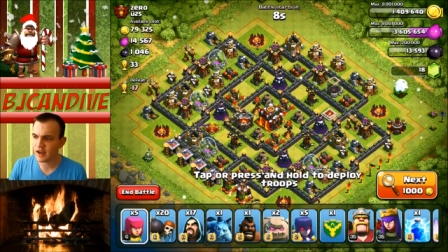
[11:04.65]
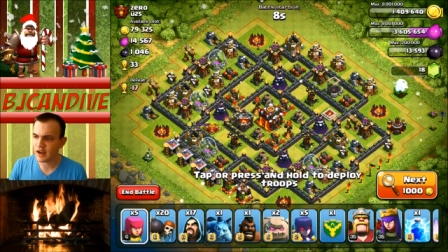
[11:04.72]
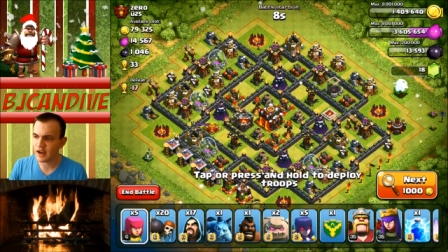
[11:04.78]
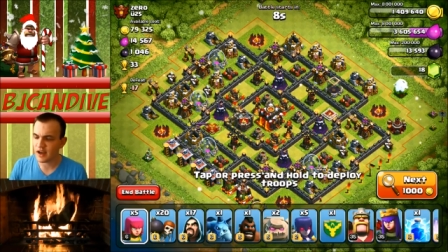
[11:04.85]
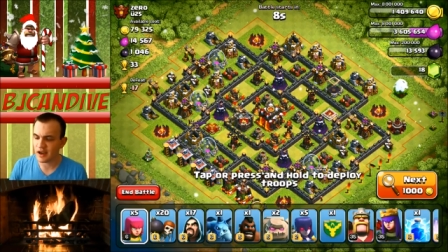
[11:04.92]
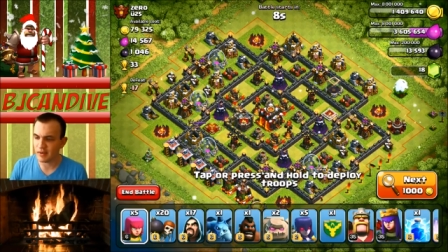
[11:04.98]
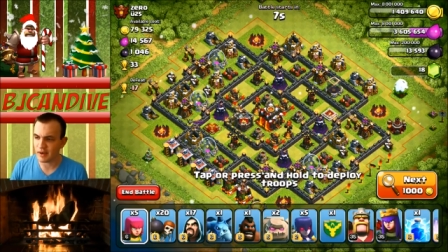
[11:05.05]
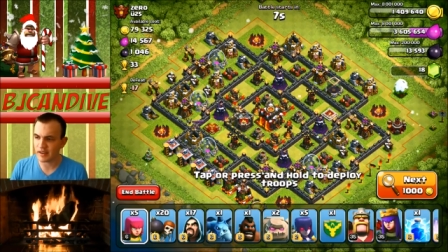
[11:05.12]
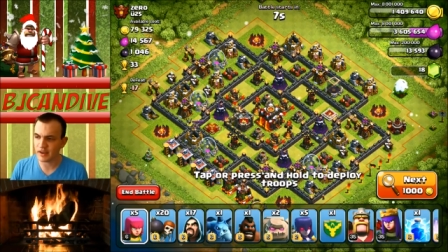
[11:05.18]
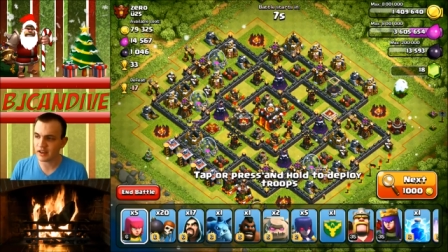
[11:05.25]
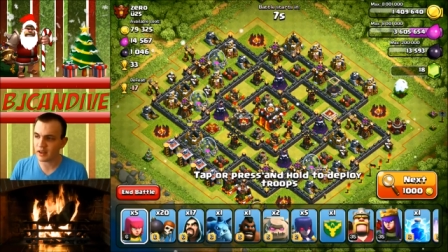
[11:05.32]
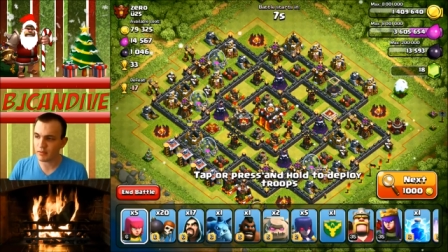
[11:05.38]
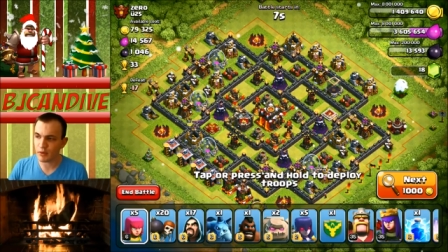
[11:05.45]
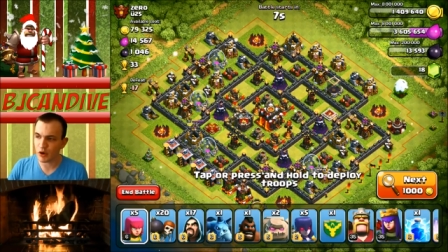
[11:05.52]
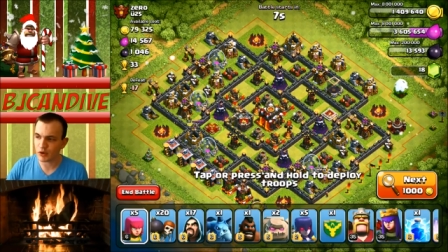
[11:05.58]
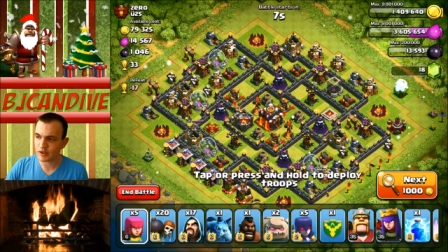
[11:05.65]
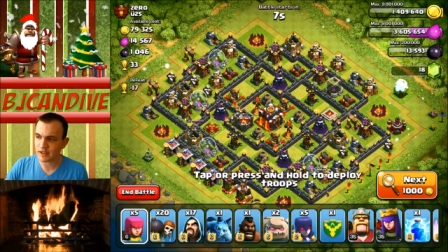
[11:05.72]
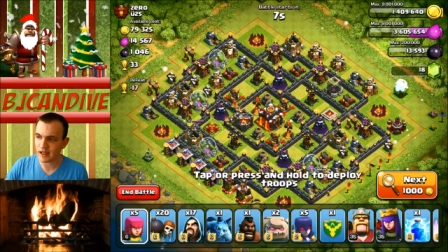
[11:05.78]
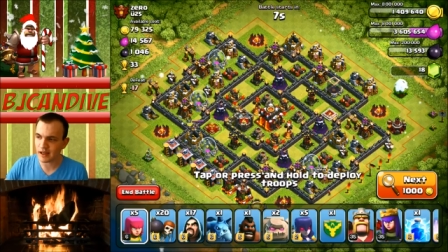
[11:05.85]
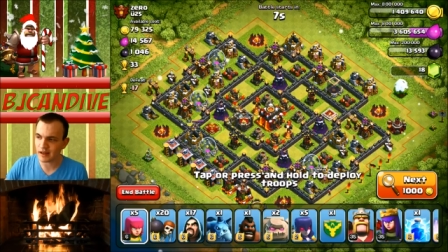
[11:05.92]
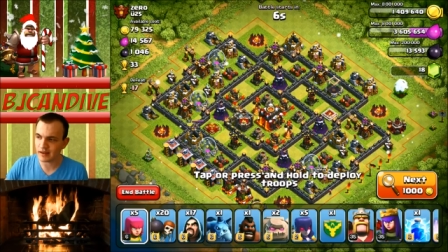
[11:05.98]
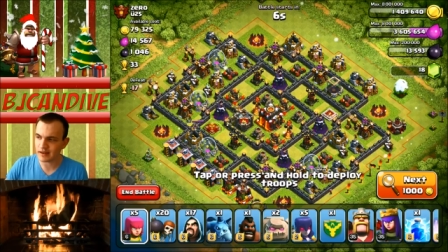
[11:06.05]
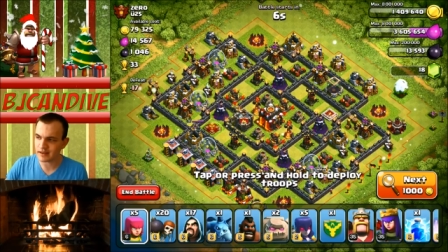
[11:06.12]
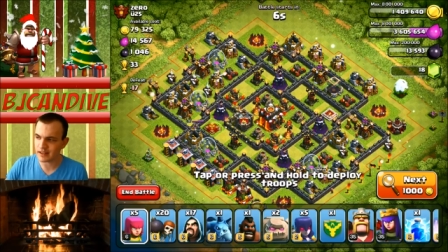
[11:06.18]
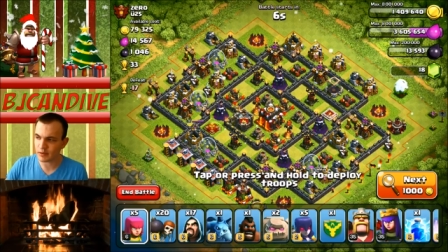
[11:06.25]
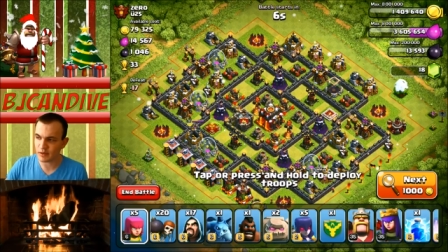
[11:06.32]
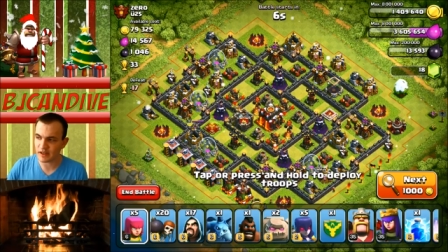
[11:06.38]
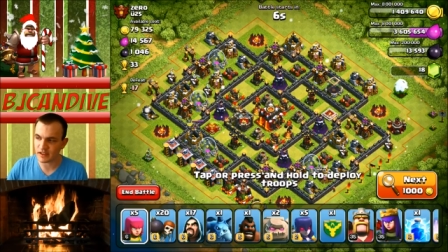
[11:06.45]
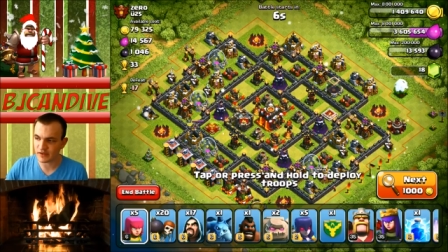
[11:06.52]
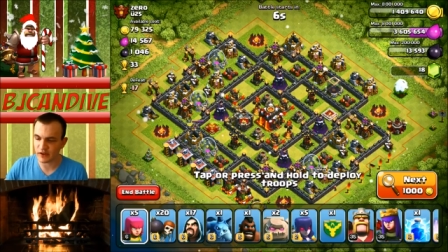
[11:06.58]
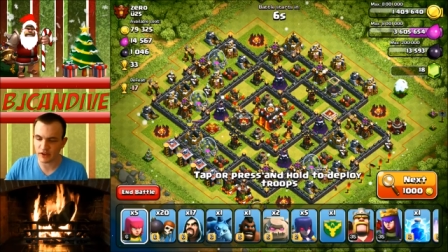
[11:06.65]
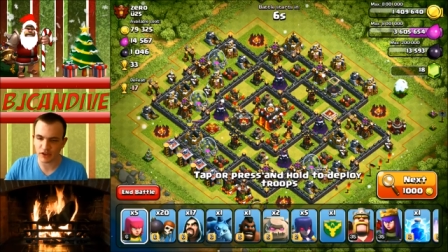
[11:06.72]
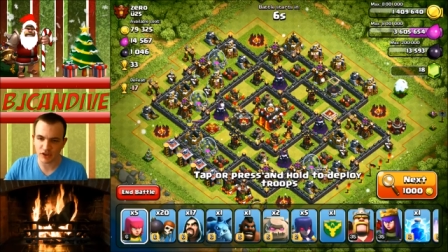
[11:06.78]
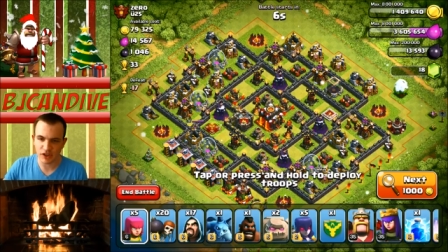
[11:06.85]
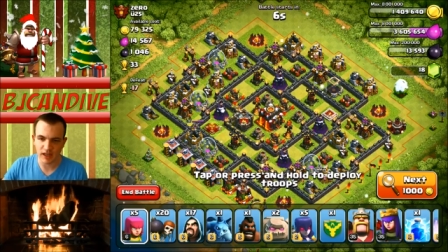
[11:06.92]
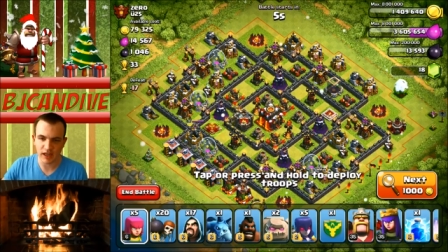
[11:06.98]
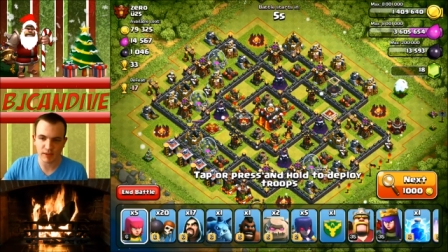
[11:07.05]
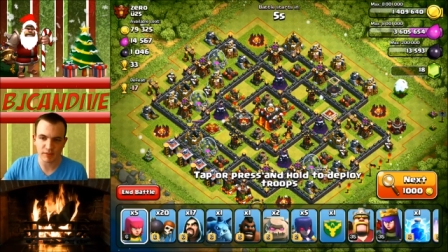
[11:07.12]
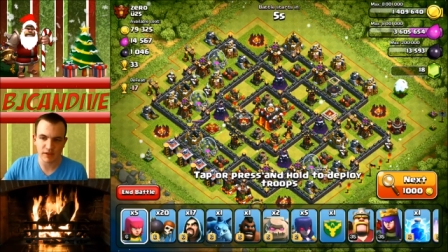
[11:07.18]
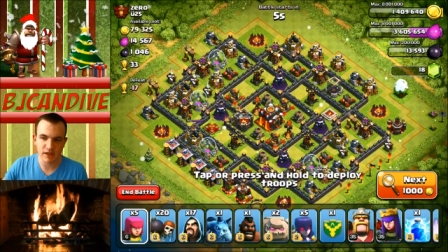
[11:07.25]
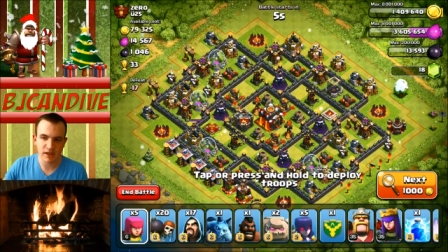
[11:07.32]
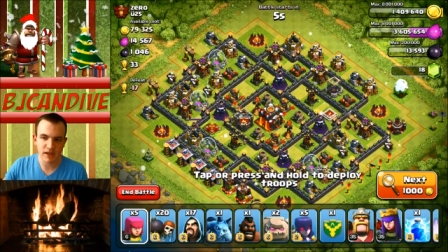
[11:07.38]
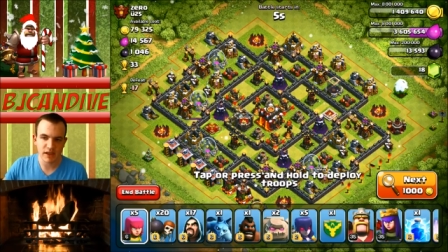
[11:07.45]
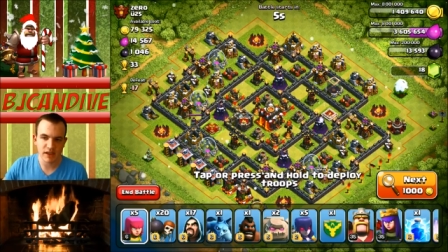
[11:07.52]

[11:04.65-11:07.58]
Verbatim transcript: Um, I think the most that someone has found in champs